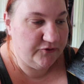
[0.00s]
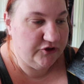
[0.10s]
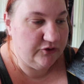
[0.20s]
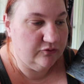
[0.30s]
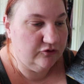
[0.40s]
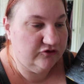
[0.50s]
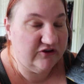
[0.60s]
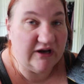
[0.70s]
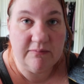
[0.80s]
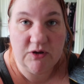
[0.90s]
to
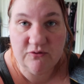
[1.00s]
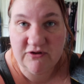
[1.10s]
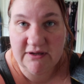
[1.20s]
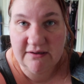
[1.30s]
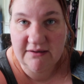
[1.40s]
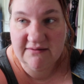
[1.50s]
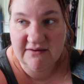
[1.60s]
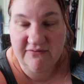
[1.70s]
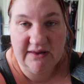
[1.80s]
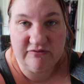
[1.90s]
study music and
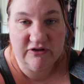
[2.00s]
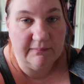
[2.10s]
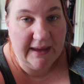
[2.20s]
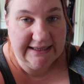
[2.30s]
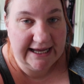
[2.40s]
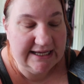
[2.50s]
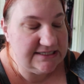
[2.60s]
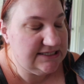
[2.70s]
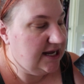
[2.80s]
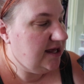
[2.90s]
stuff. He left to the mainland.